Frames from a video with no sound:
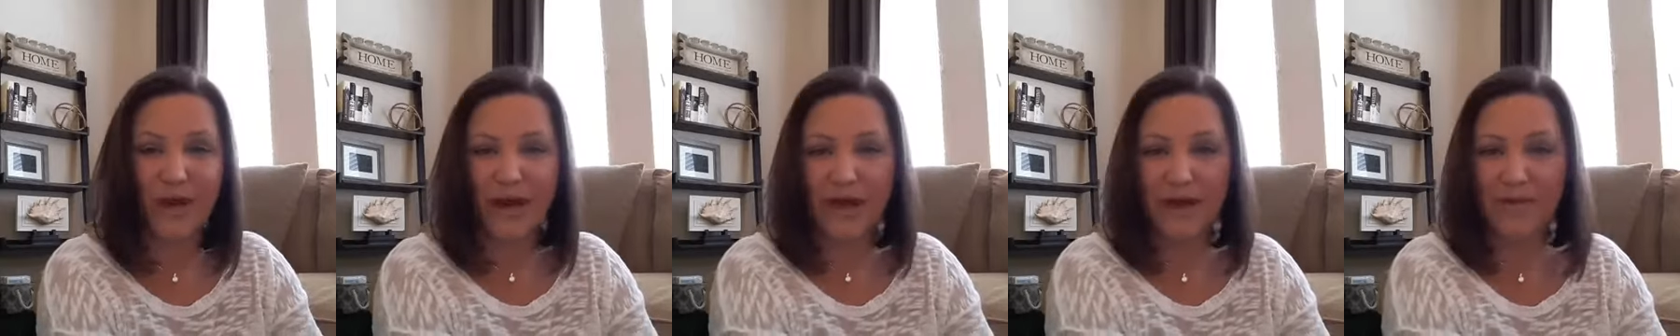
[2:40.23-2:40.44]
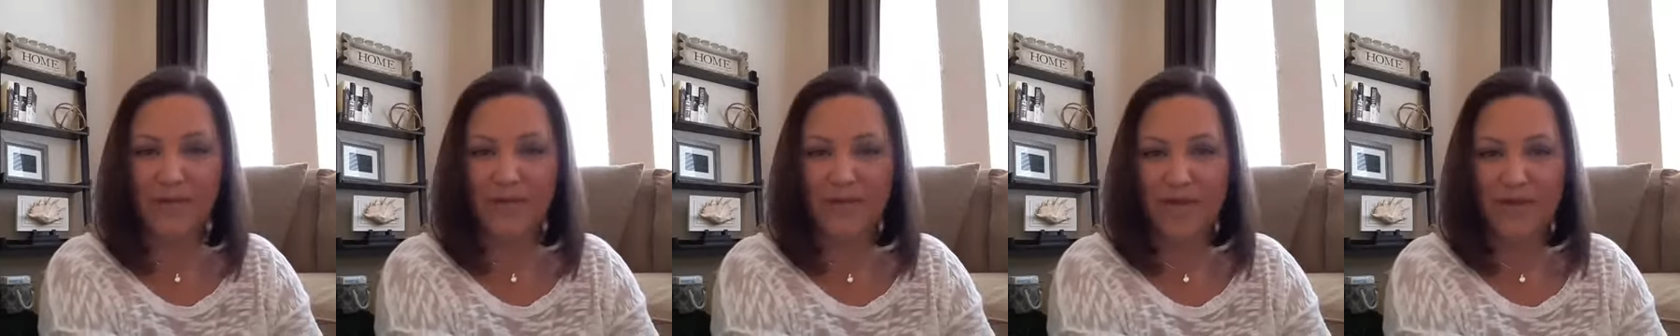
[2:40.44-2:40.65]

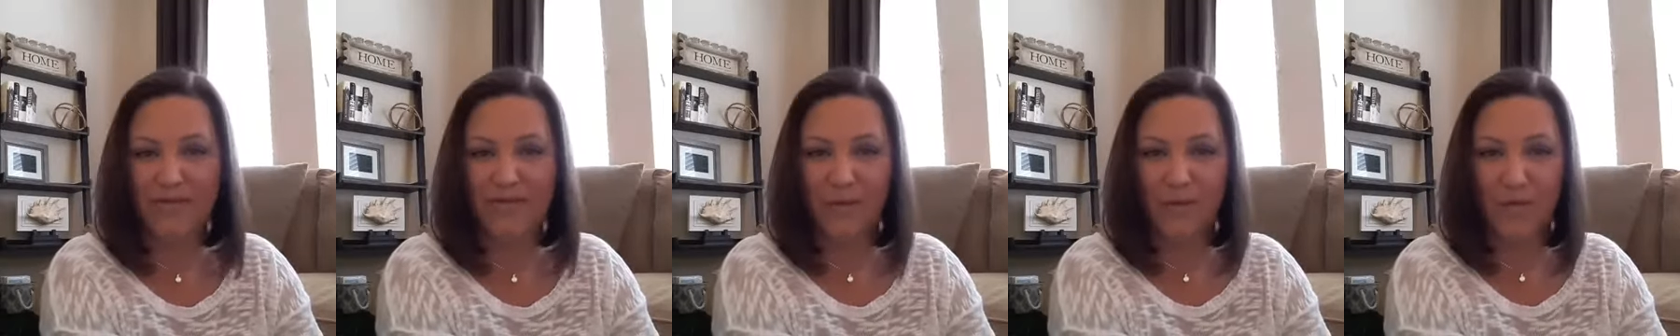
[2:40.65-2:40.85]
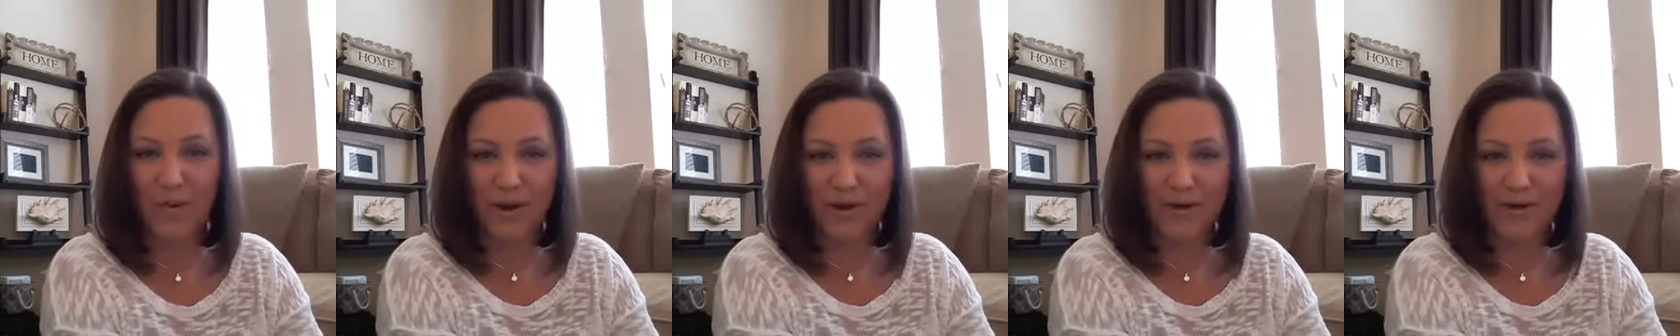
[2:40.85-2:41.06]
wealth and
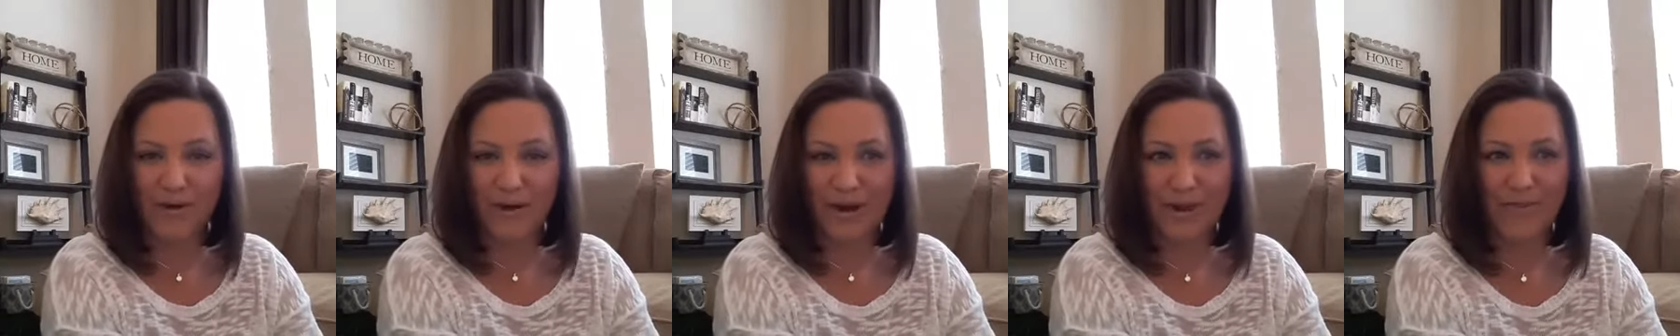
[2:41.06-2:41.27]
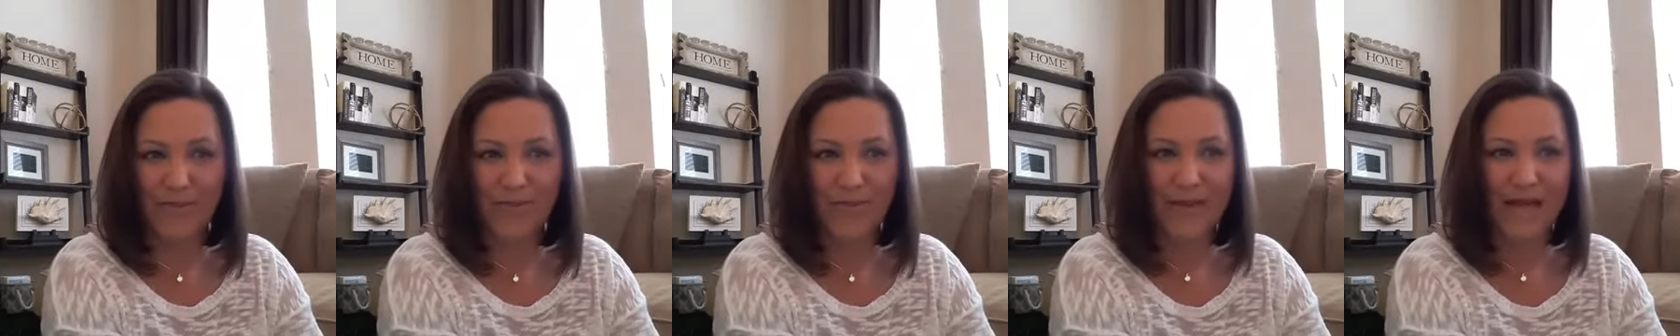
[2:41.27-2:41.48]
the wonder
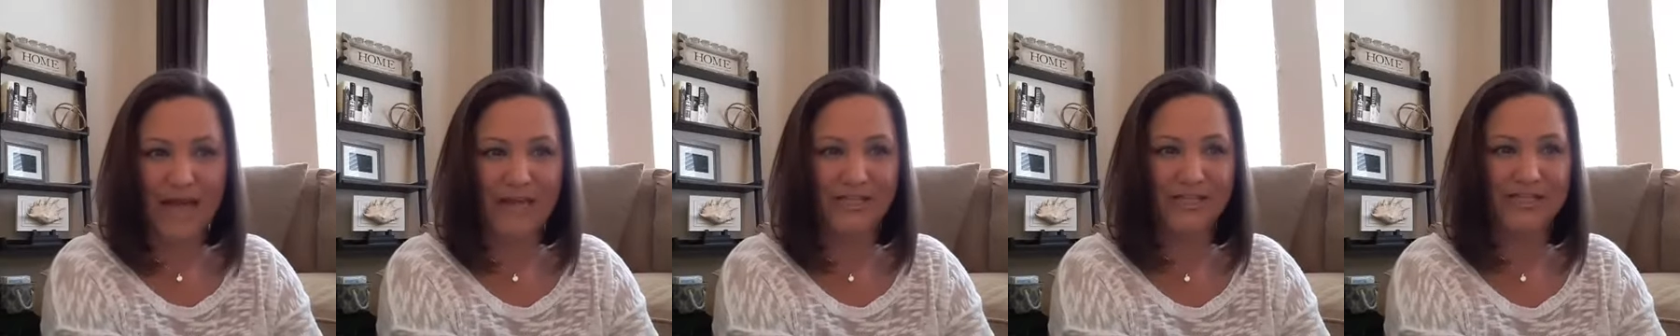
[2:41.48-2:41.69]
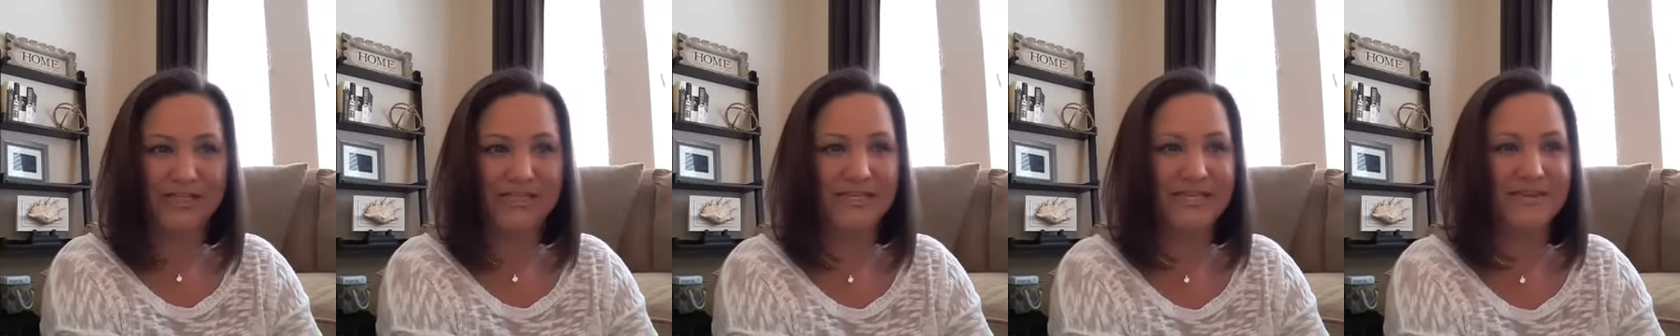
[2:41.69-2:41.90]
and the
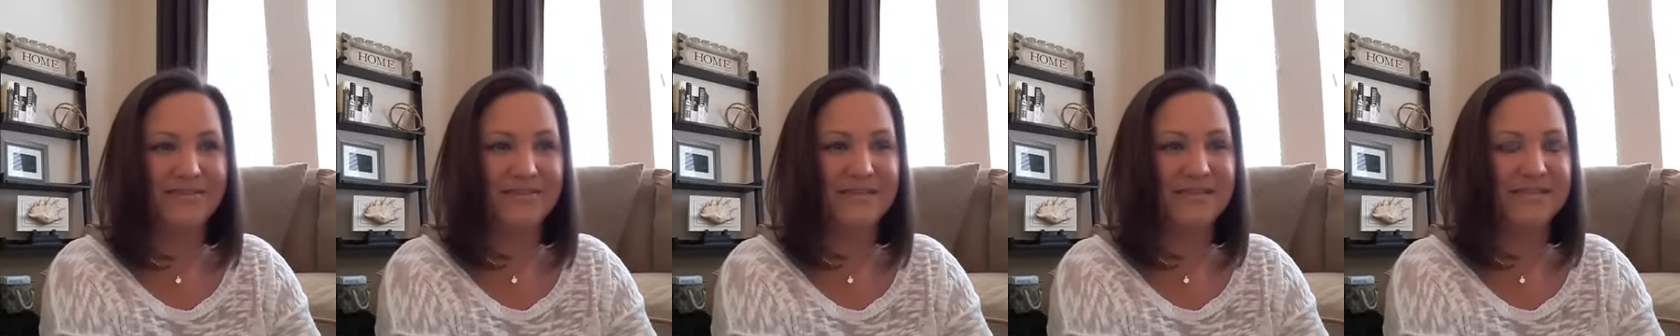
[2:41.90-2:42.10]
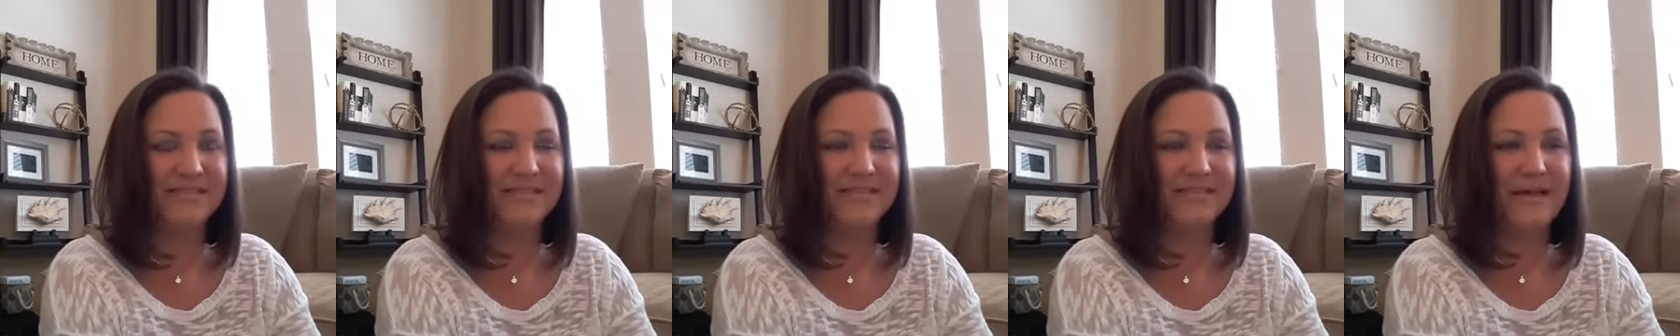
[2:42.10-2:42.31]
majesty of
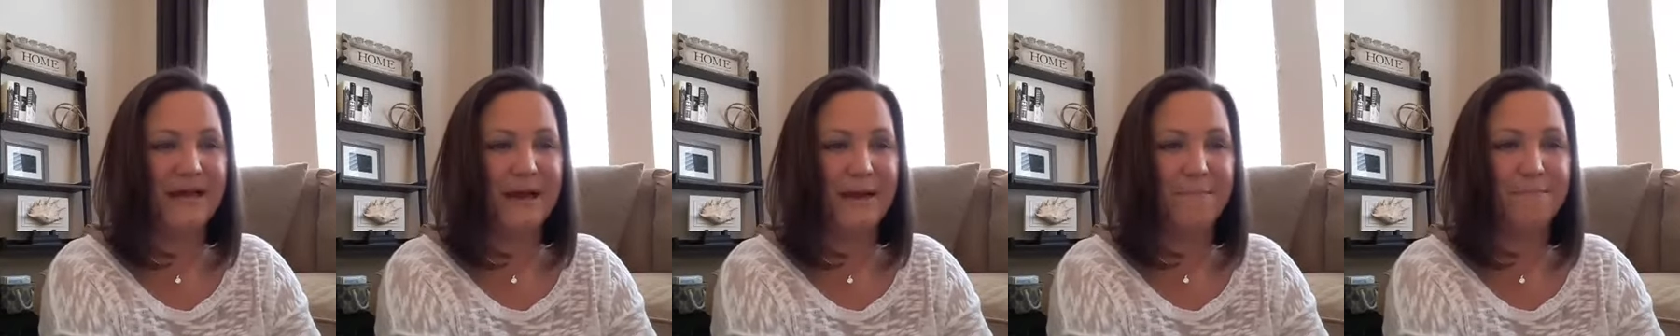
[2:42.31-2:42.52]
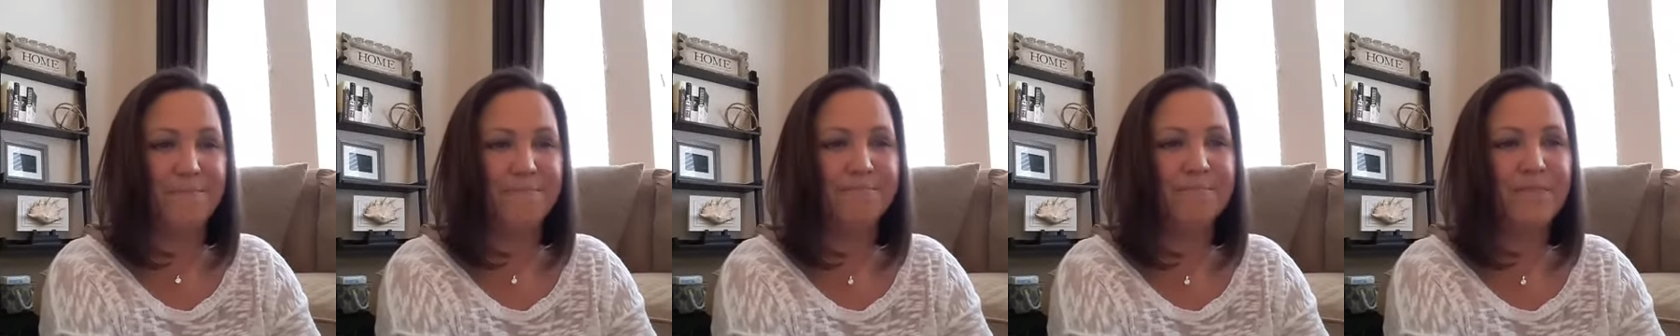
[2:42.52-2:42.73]
his
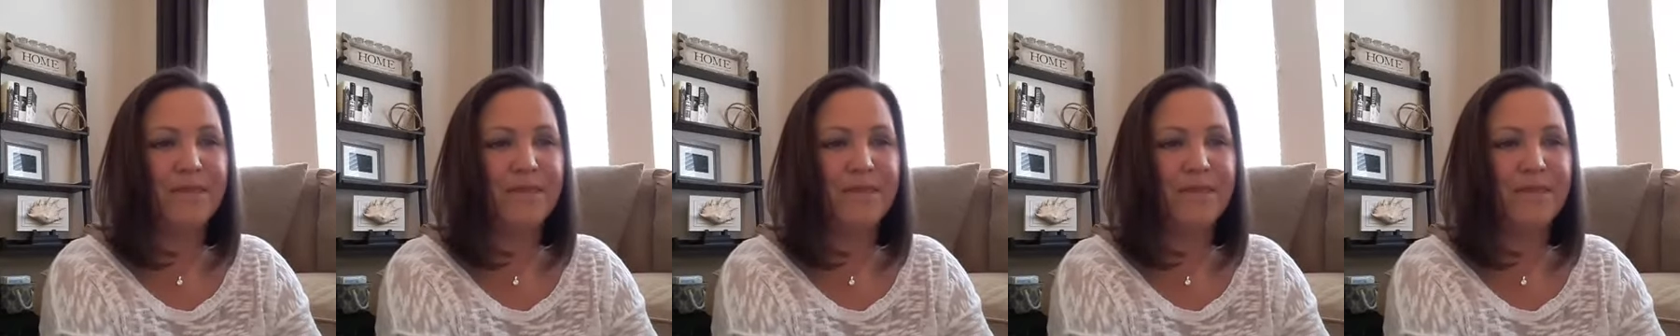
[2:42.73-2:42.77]
um